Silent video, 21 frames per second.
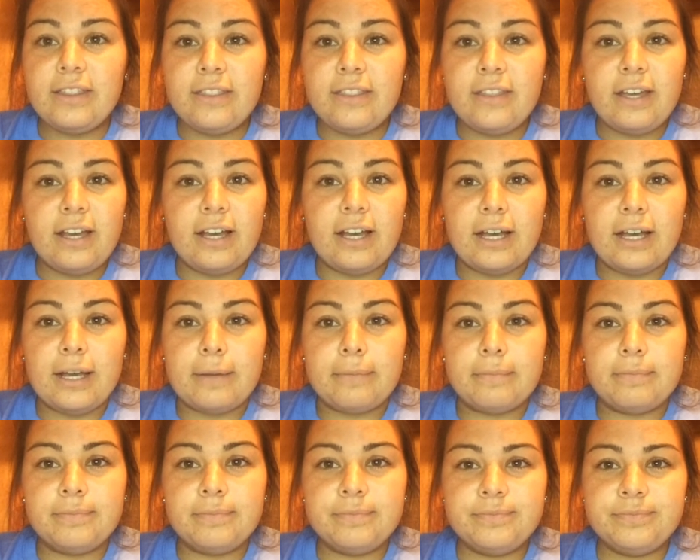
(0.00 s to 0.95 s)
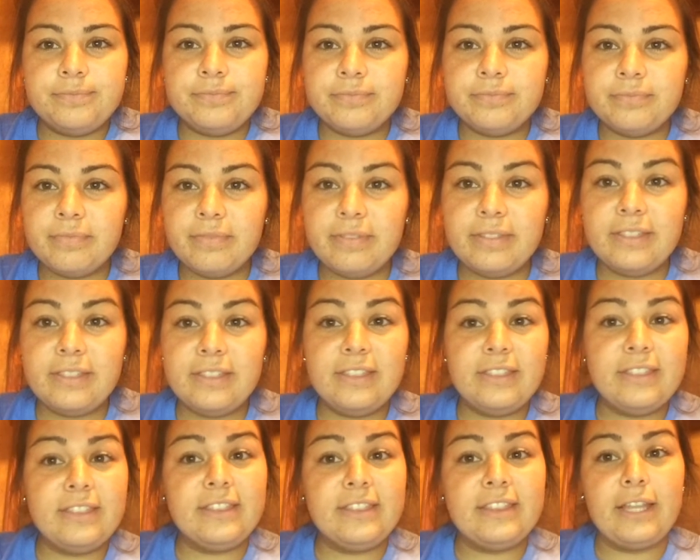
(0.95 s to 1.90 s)

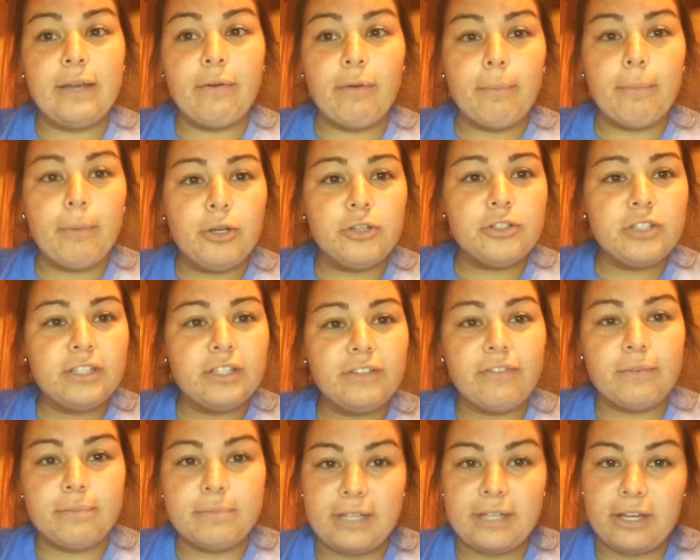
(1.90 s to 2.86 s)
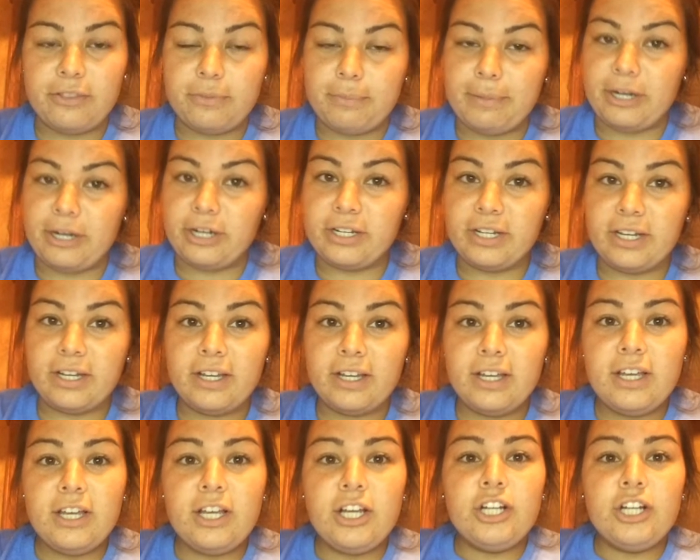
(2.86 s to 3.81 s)
They were mostly from South America.
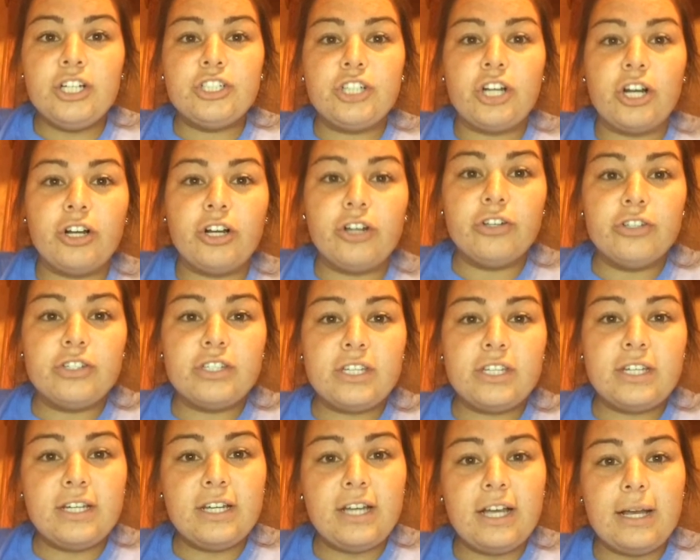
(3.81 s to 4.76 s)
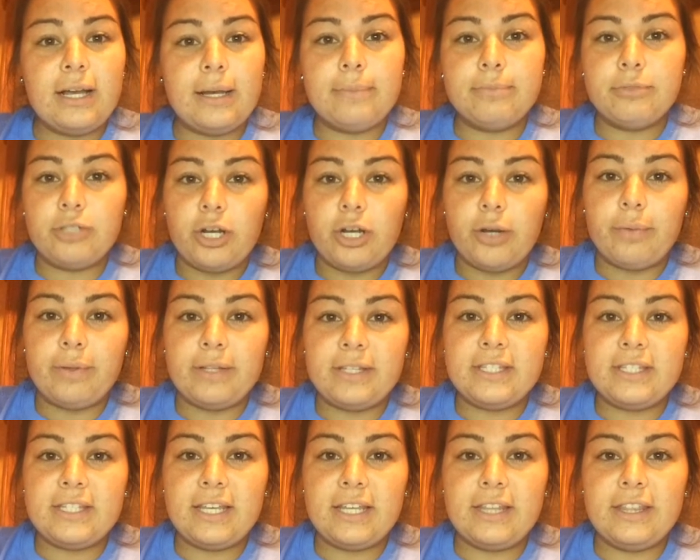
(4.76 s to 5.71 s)
Charles Darwin
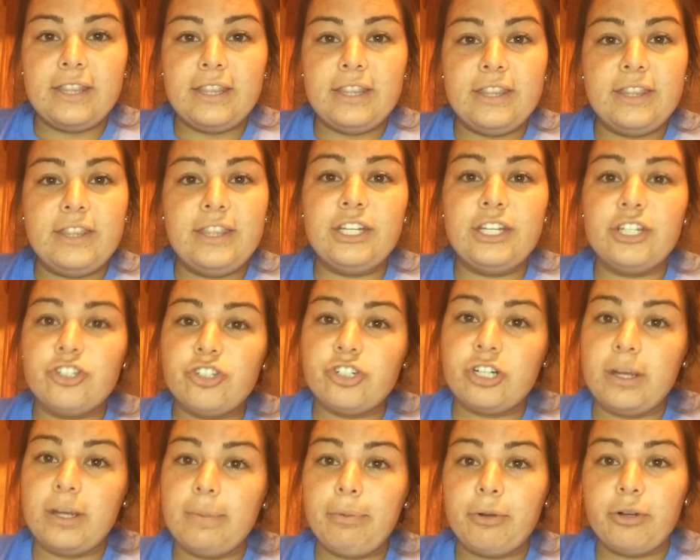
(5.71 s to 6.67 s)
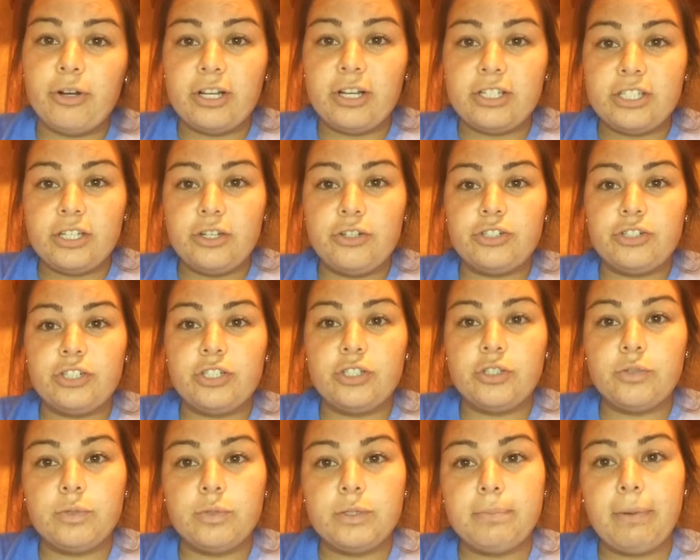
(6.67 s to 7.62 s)
said this trip across the
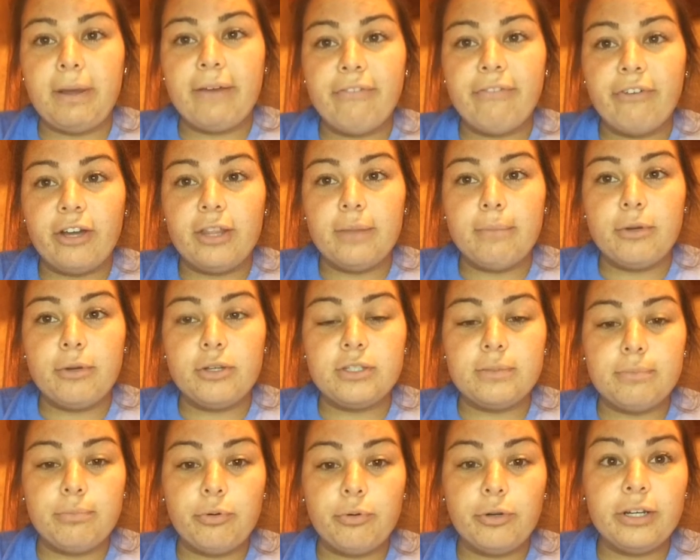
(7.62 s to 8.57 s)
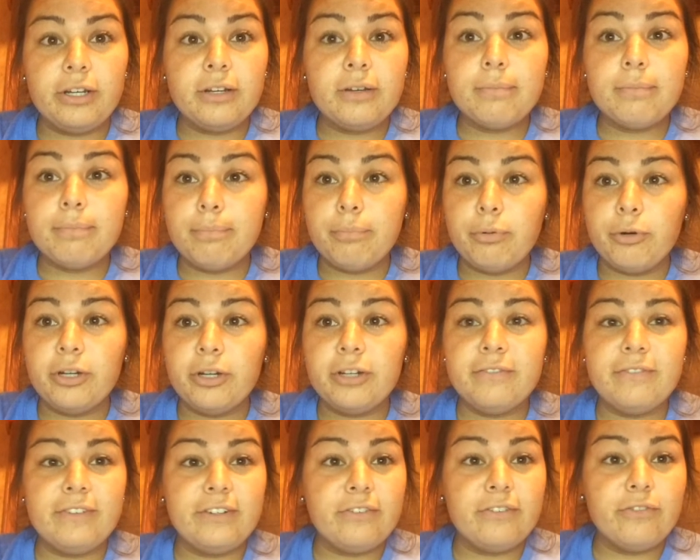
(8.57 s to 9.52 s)
oceans was by far the most
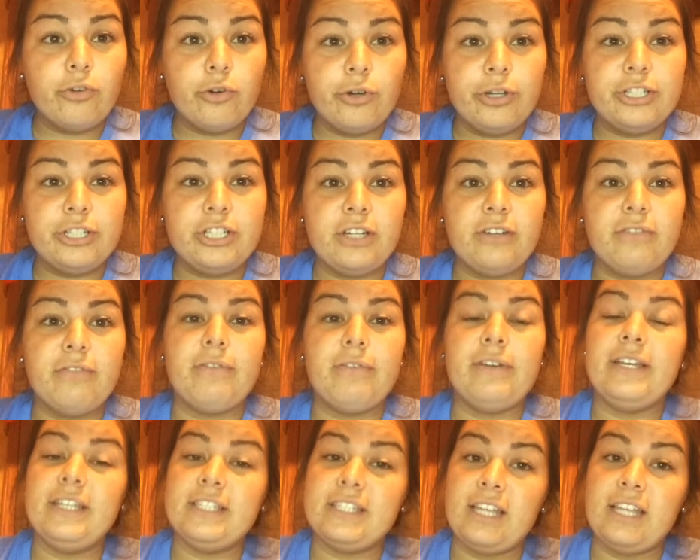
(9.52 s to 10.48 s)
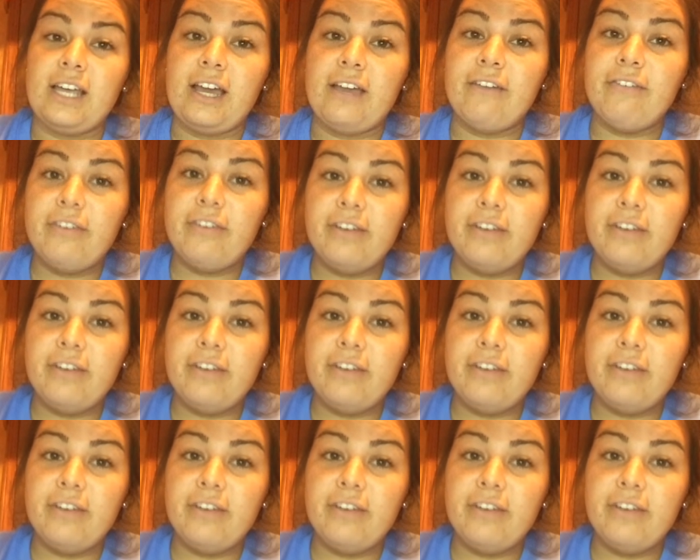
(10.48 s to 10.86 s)
important voyage of his life.